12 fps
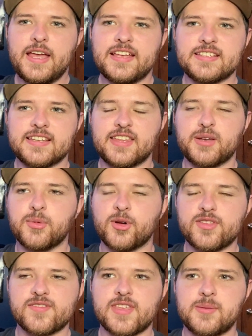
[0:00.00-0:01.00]
is I think
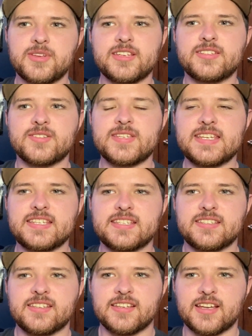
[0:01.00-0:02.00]
both of them need to eat
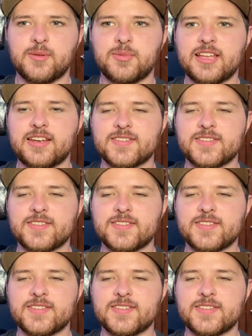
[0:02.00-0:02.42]
a plate